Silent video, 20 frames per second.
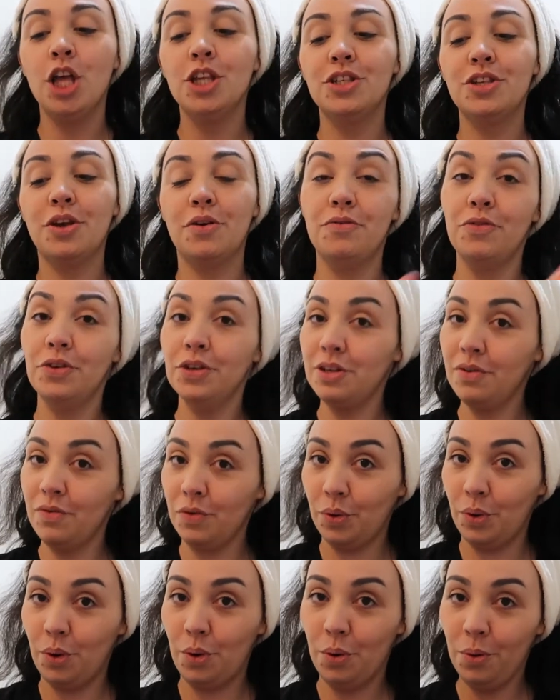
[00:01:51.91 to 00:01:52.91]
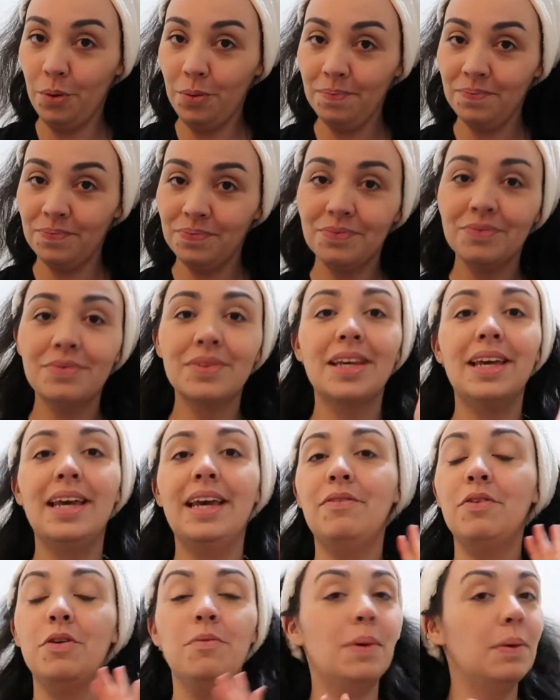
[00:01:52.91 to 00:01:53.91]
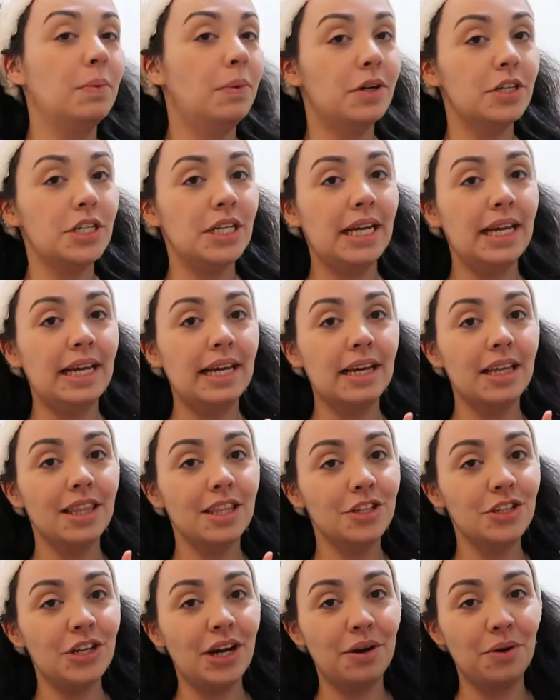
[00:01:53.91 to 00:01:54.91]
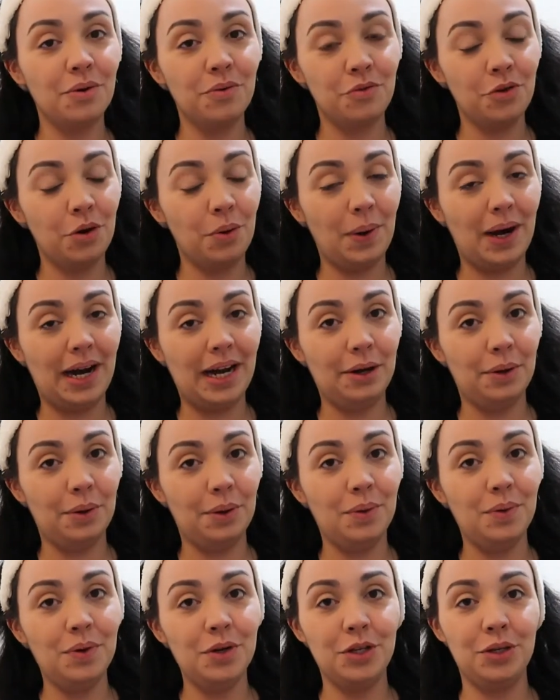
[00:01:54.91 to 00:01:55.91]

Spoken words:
So first of all, if you've been watching the channel for a while,